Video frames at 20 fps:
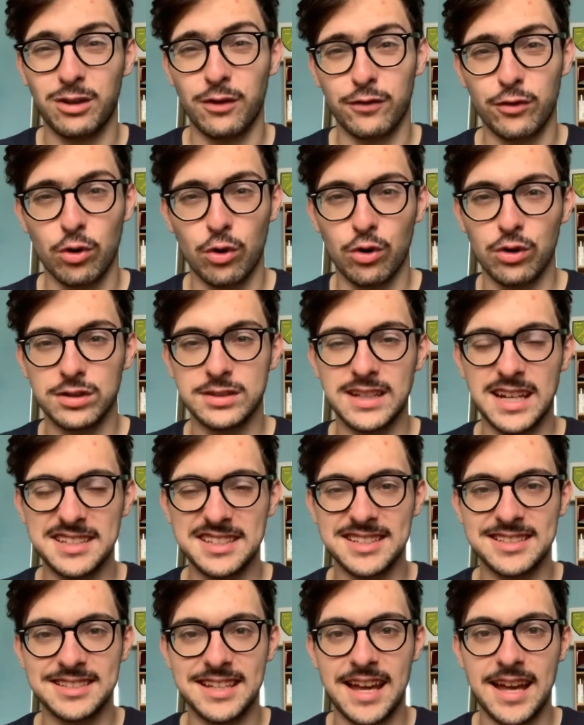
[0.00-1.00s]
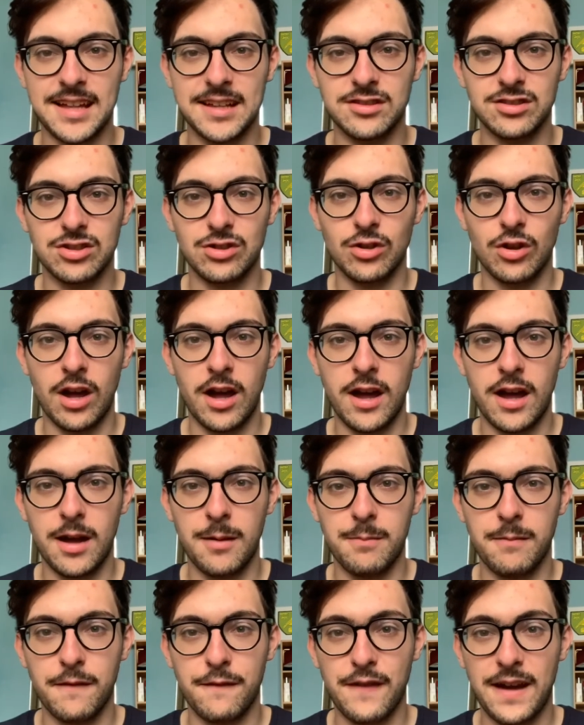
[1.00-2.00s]
Of course, as it stands,
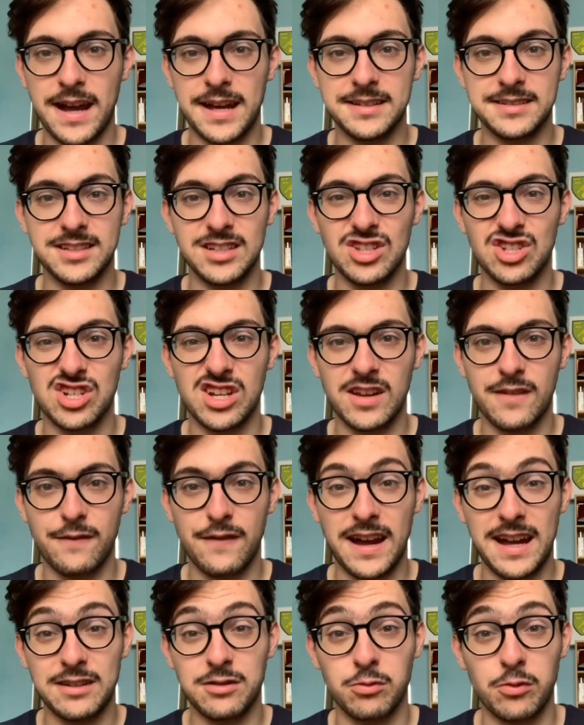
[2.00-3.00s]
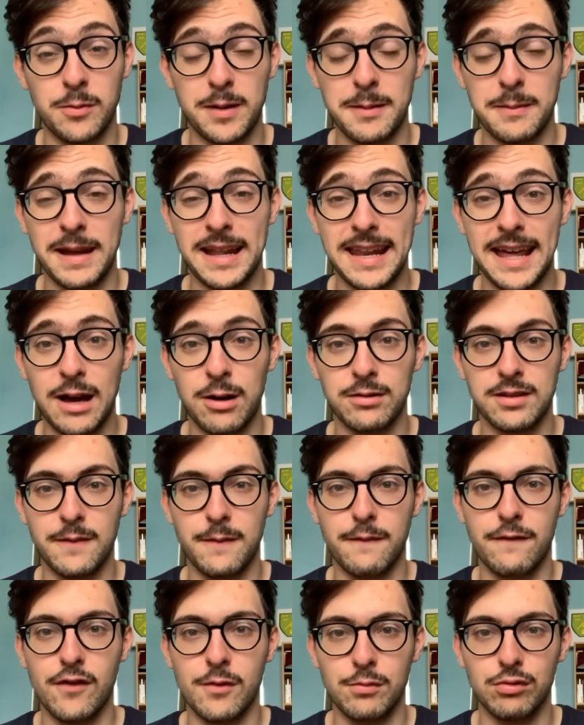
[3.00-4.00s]
um, fans and fans will be allowed in
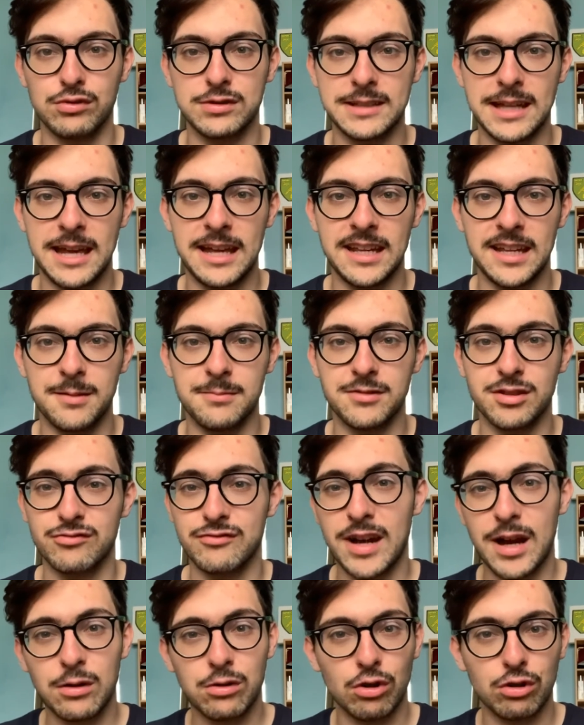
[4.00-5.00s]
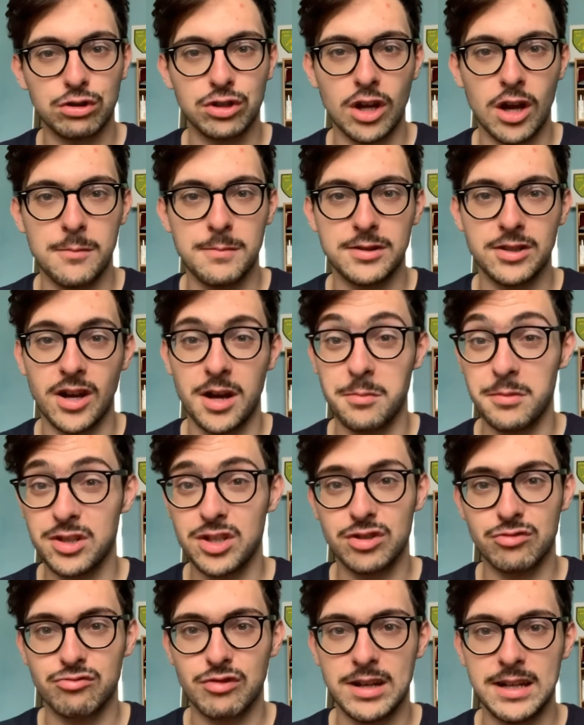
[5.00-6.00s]
football stadiums around October time, which
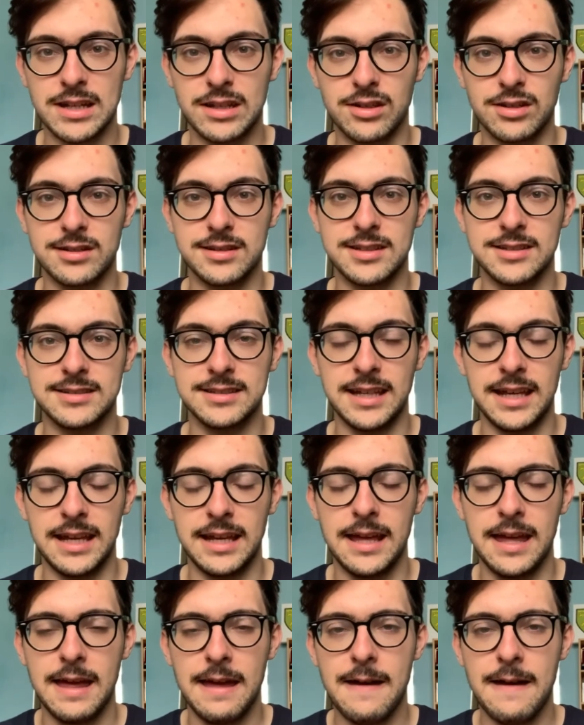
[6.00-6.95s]
is really good to see.